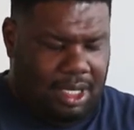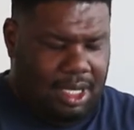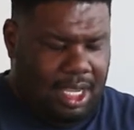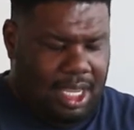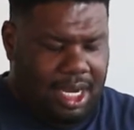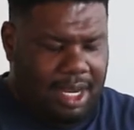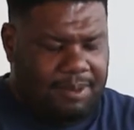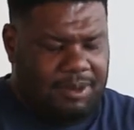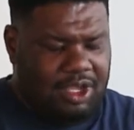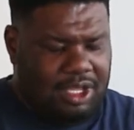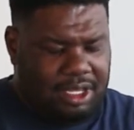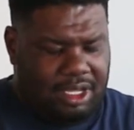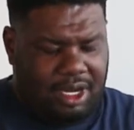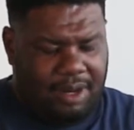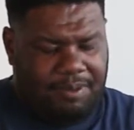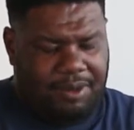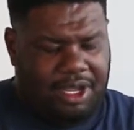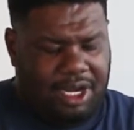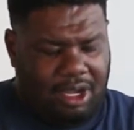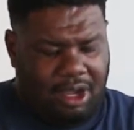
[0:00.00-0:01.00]
And I'm just
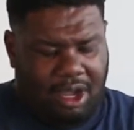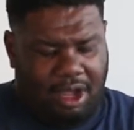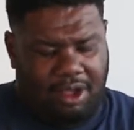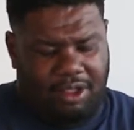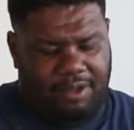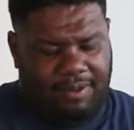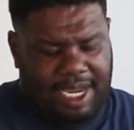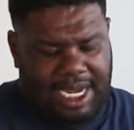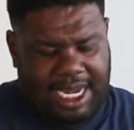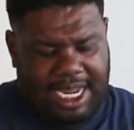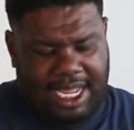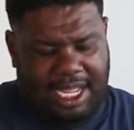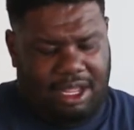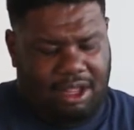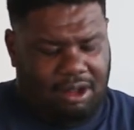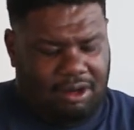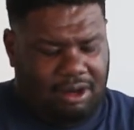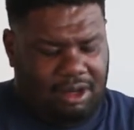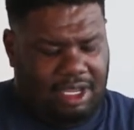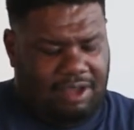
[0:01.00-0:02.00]
gonna put it all the way
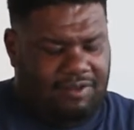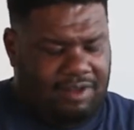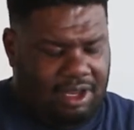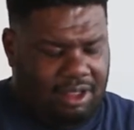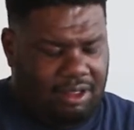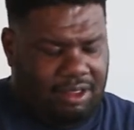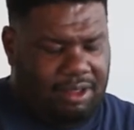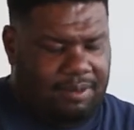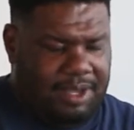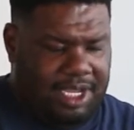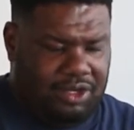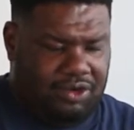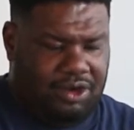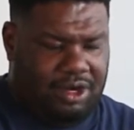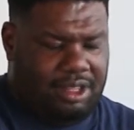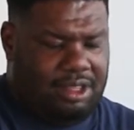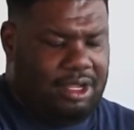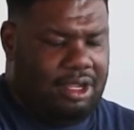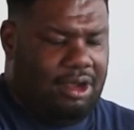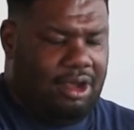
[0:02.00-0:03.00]
down, even though the picture
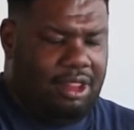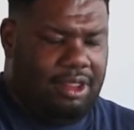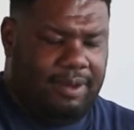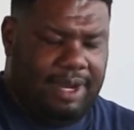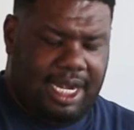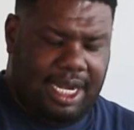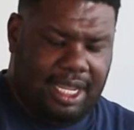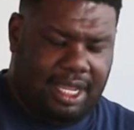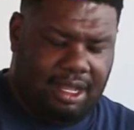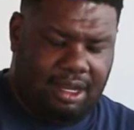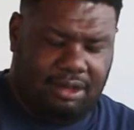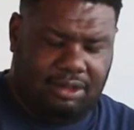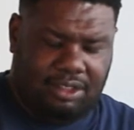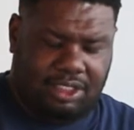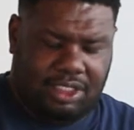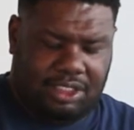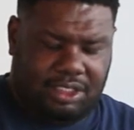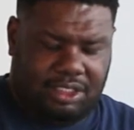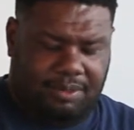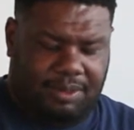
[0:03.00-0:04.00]
doesn't go all the way down,
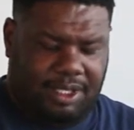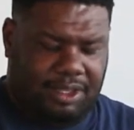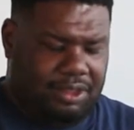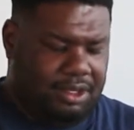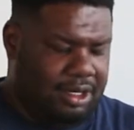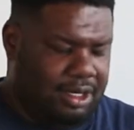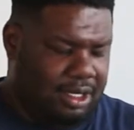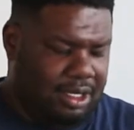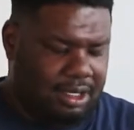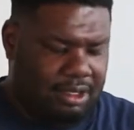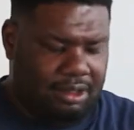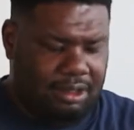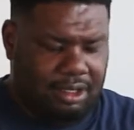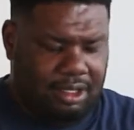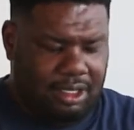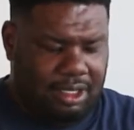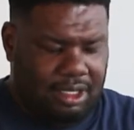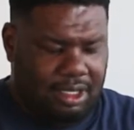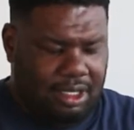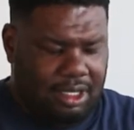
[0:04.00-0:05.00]
just to be thorough.
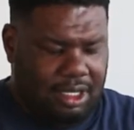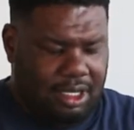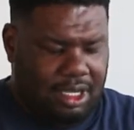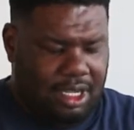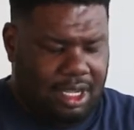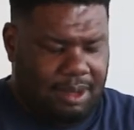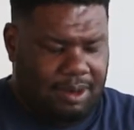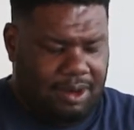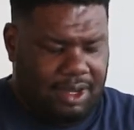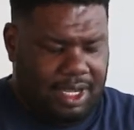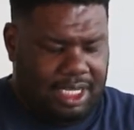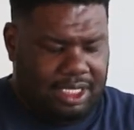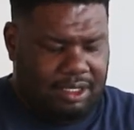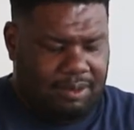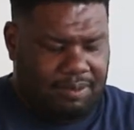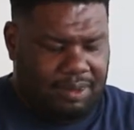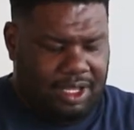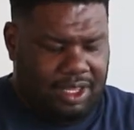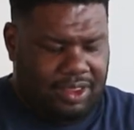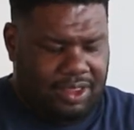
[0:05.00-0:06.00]
I'm going
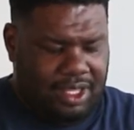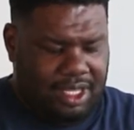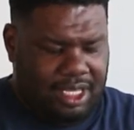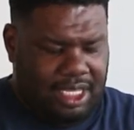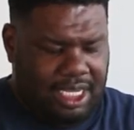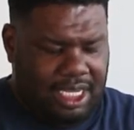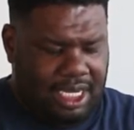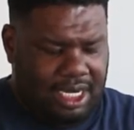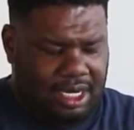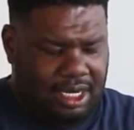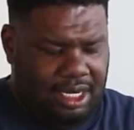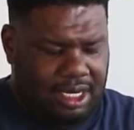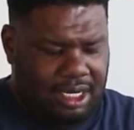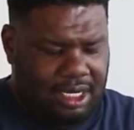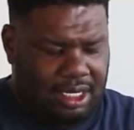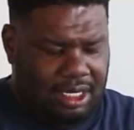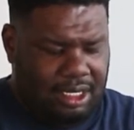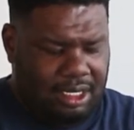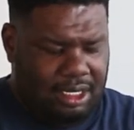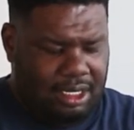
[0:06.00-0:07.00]
to put this
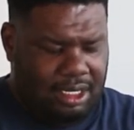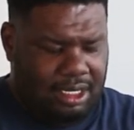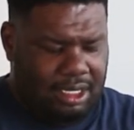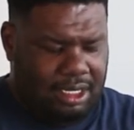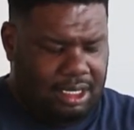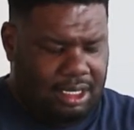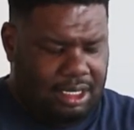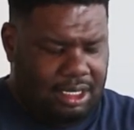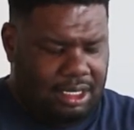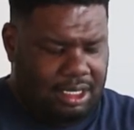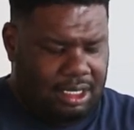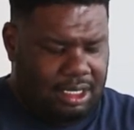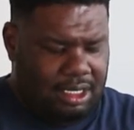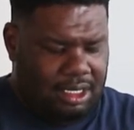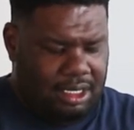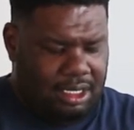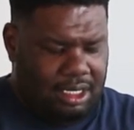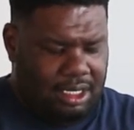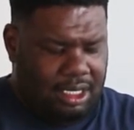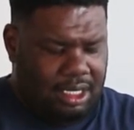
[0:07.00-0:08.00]
here.
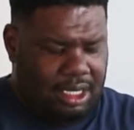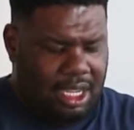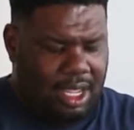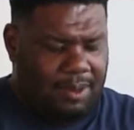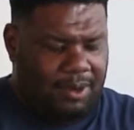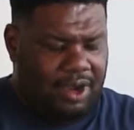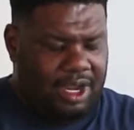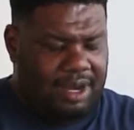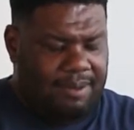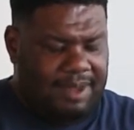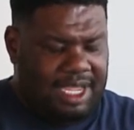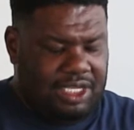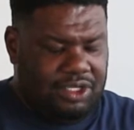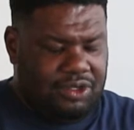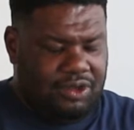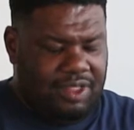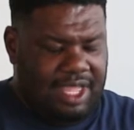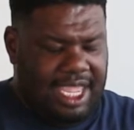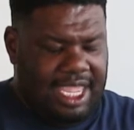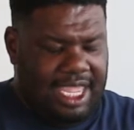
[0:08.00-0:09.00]
I'm going to make
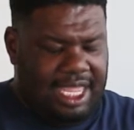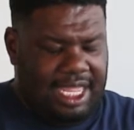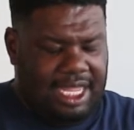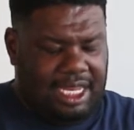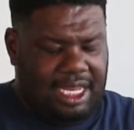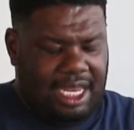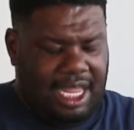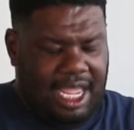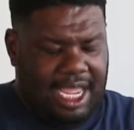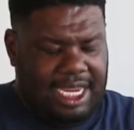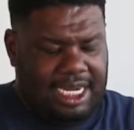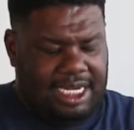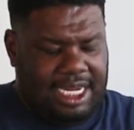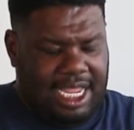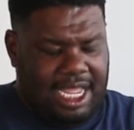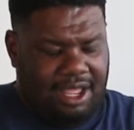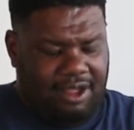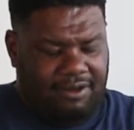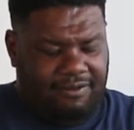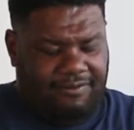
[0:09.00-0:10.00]
sure that it is lying
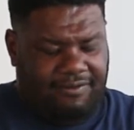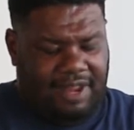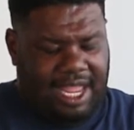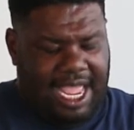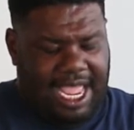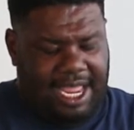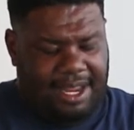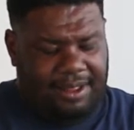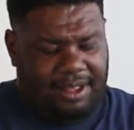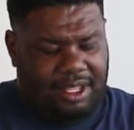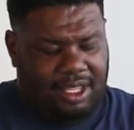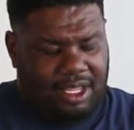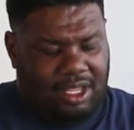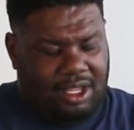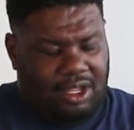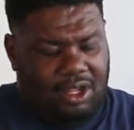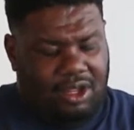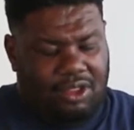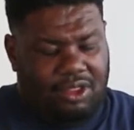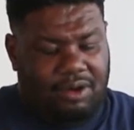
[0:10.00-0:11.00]
down flat.
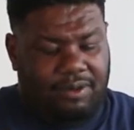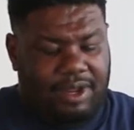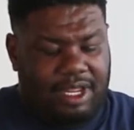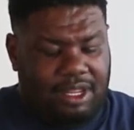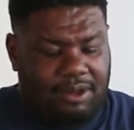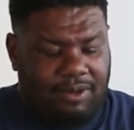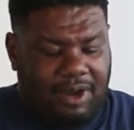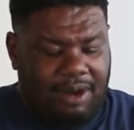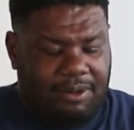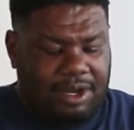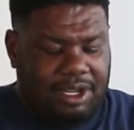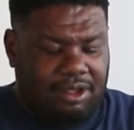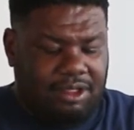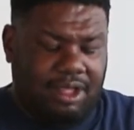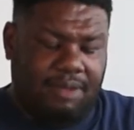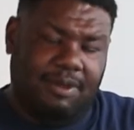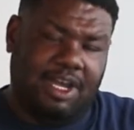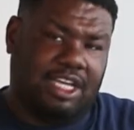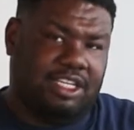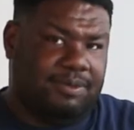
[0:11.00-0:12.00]
The reason why we're
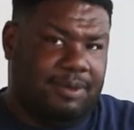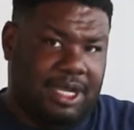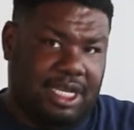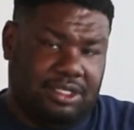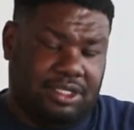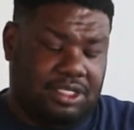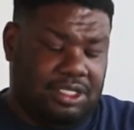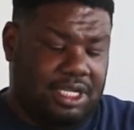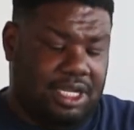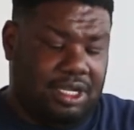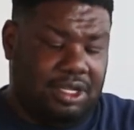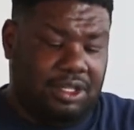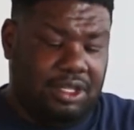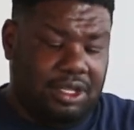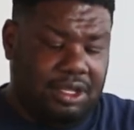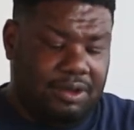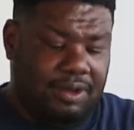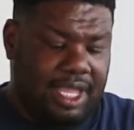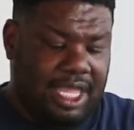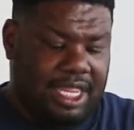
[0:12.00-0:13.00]
using Mod Podge instead of
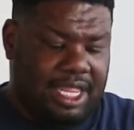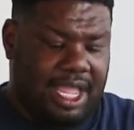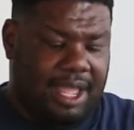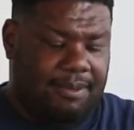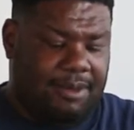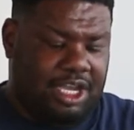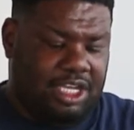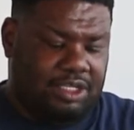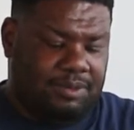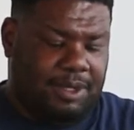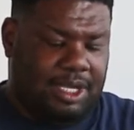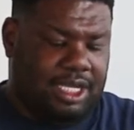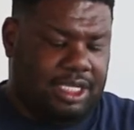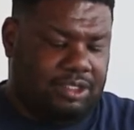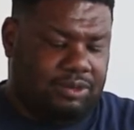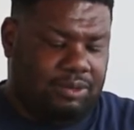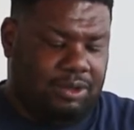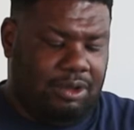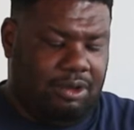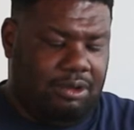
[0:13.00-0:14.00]
glue is that Mod
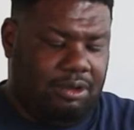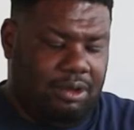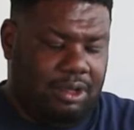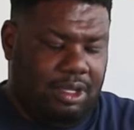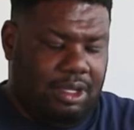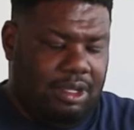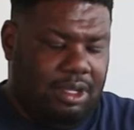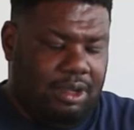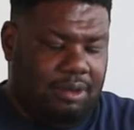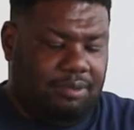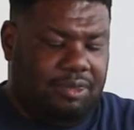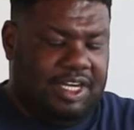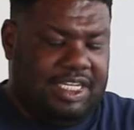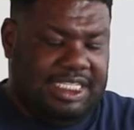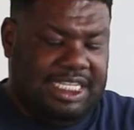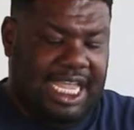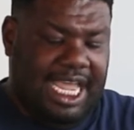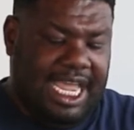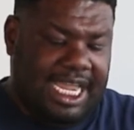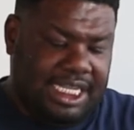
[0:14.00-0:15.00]
Podge will
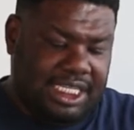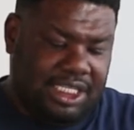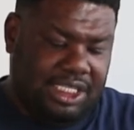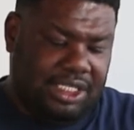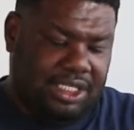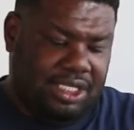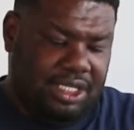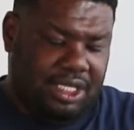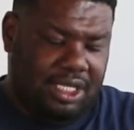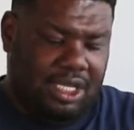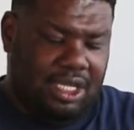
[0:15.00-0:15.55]
protect